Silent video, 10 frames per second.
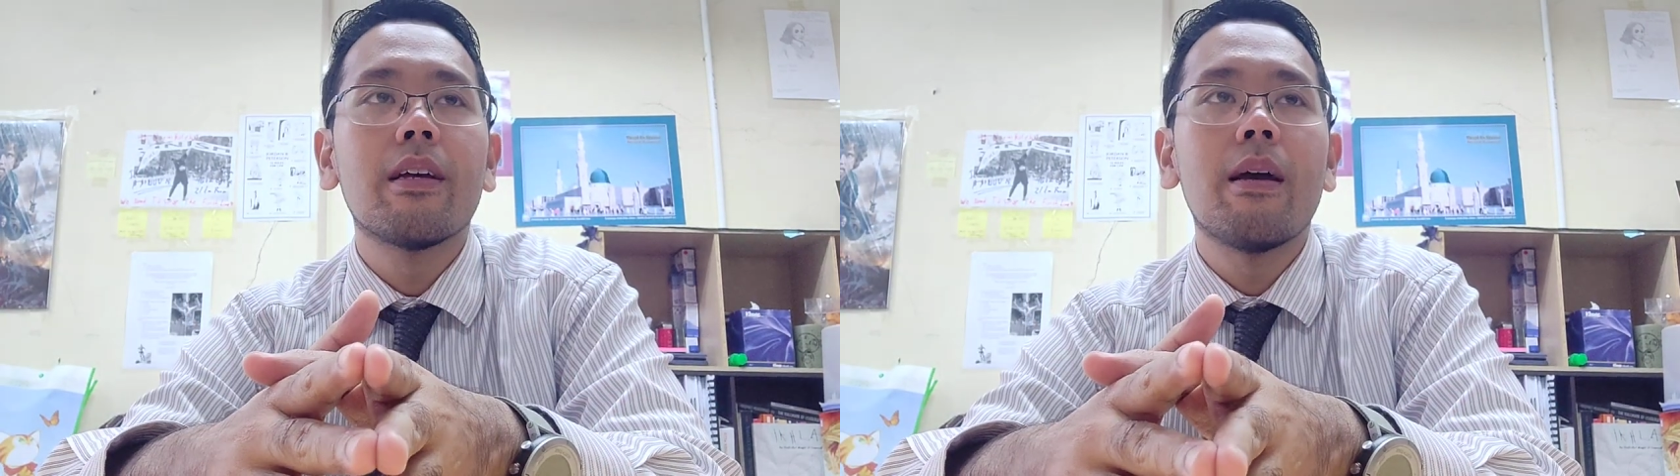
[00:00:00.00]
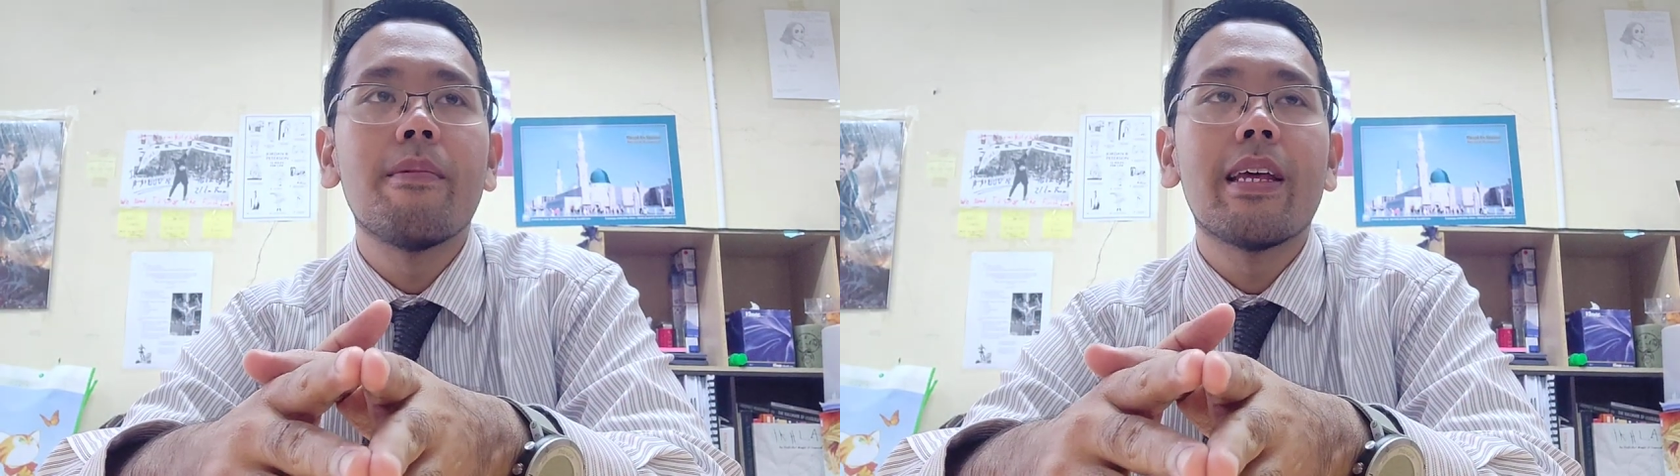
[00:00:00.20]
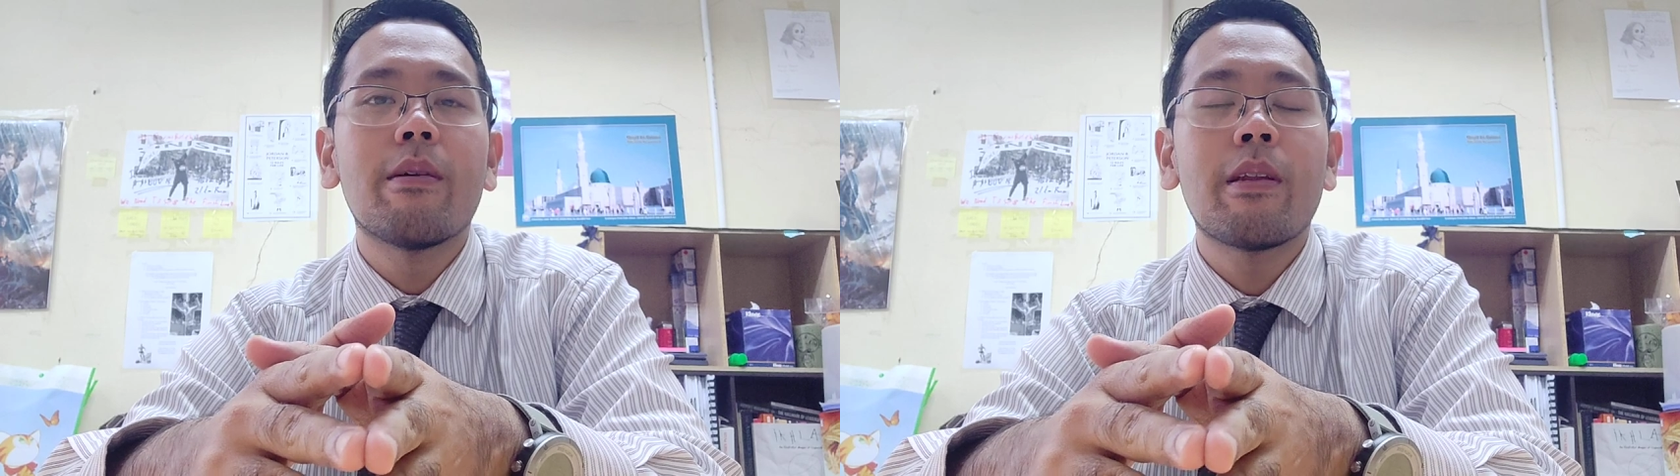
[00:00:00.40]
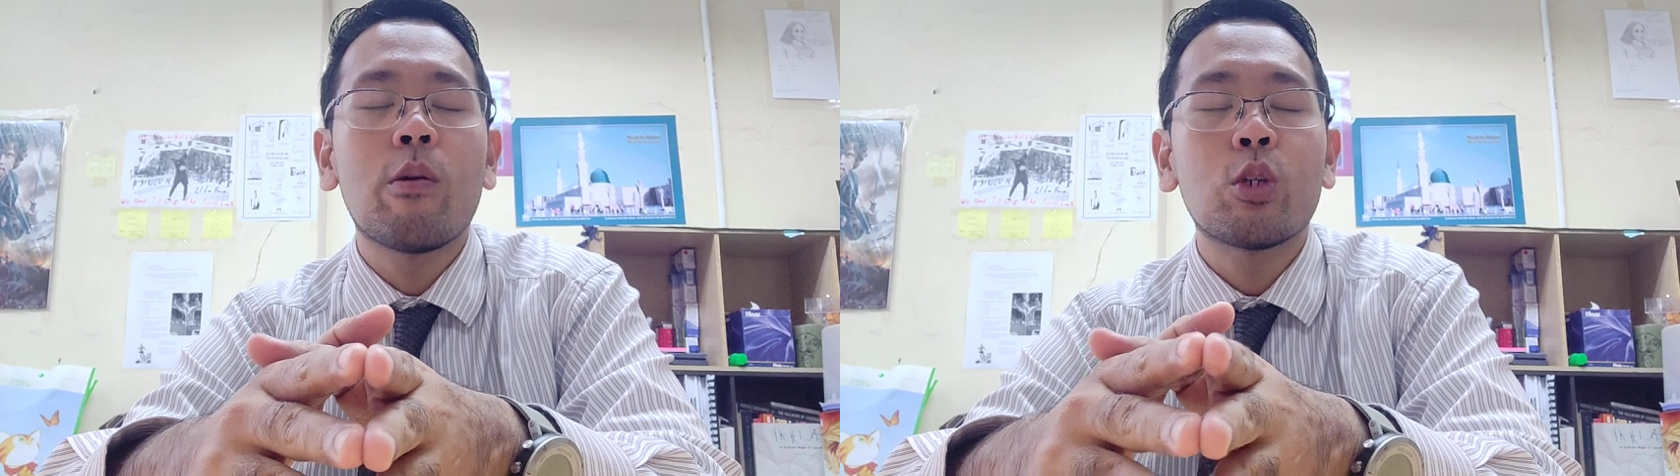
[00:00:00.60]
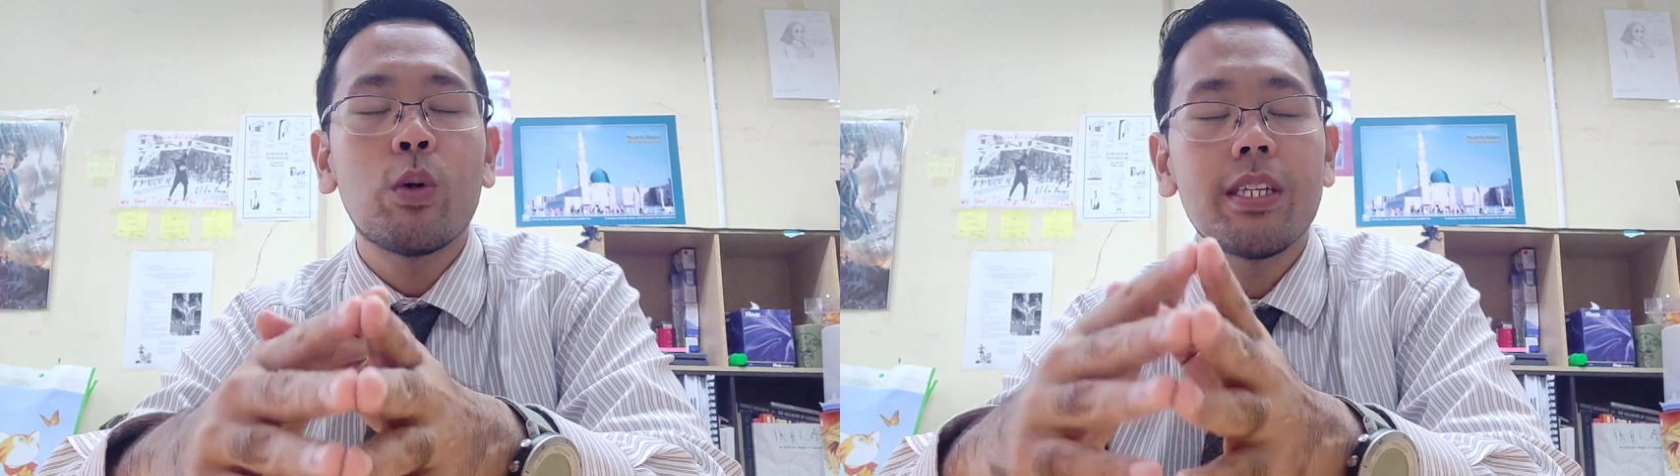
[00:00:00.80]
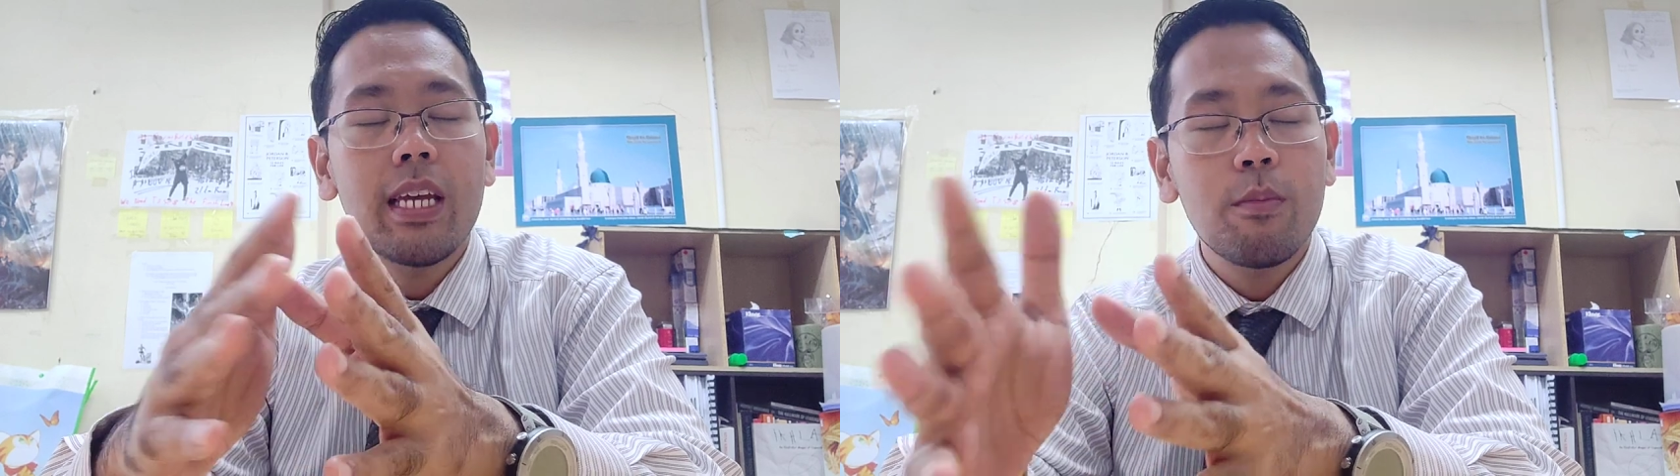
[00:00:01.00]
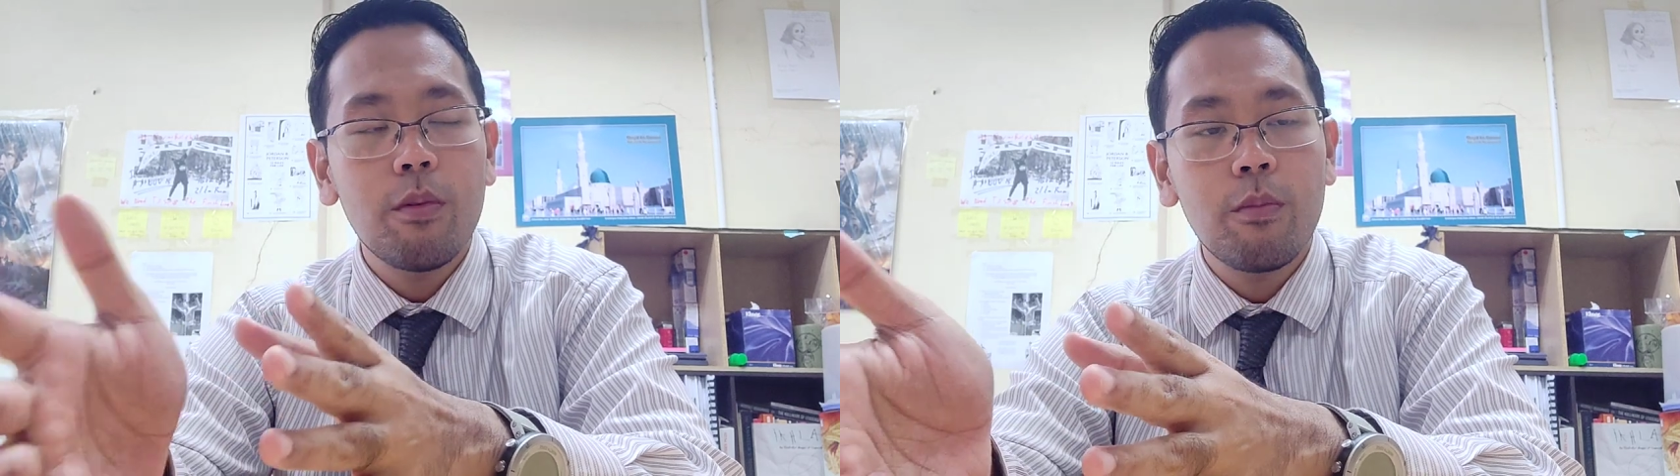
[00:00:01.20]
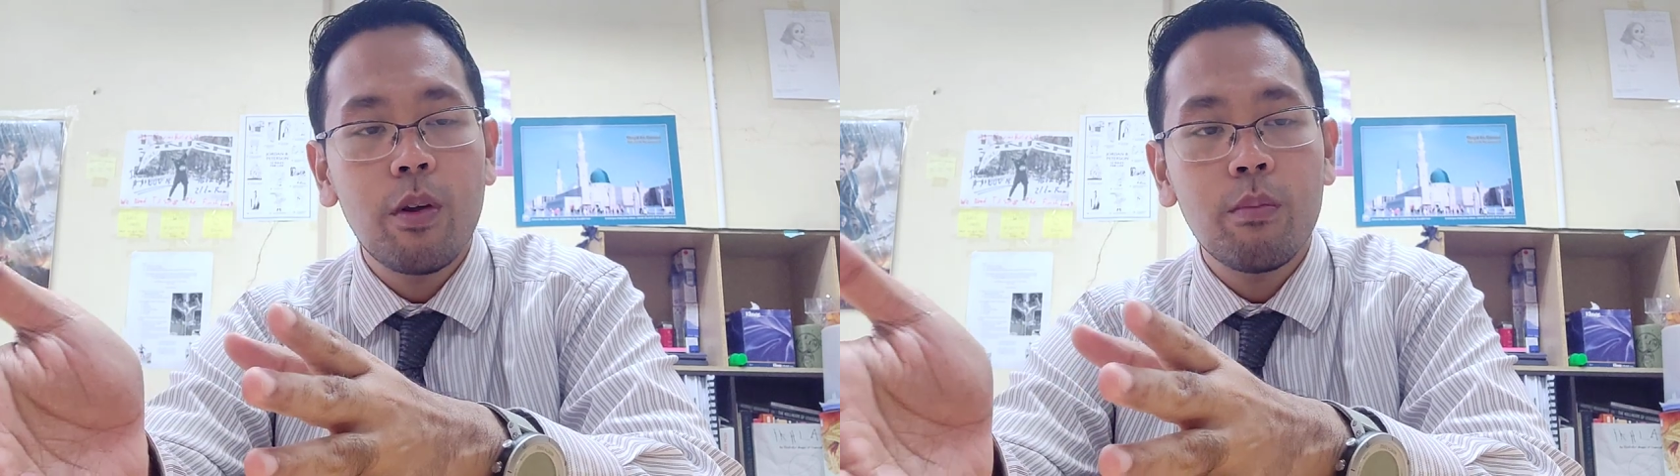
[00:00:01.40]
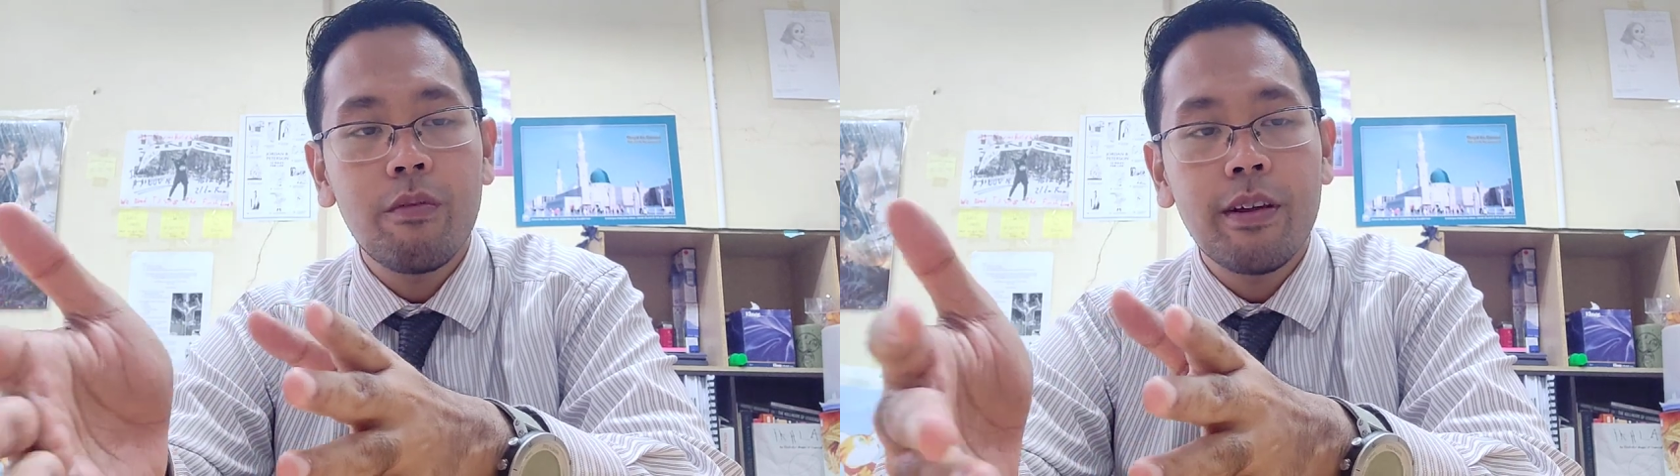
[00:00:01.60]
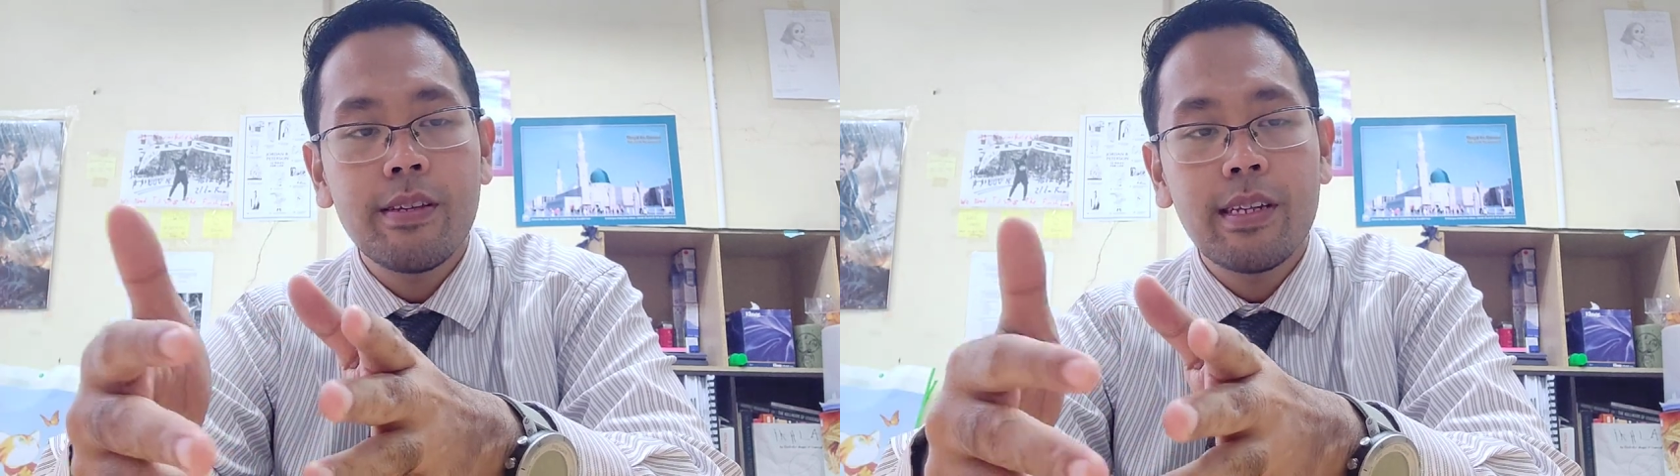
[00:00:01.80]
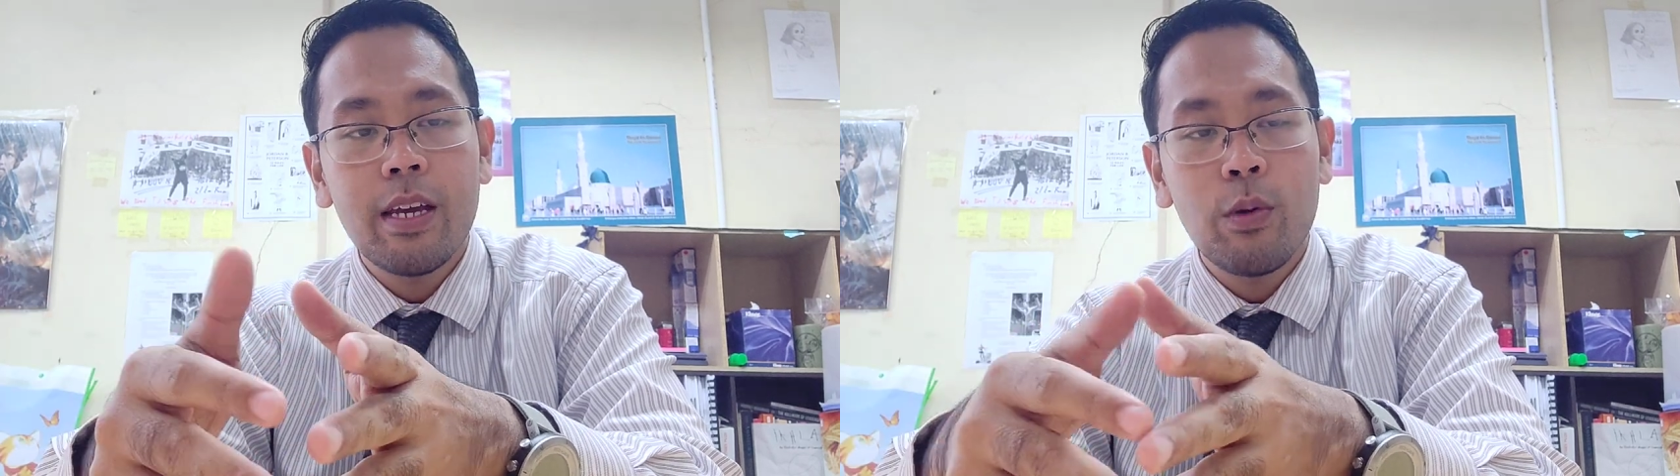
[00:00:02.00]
I mean, there was one time my friends and I,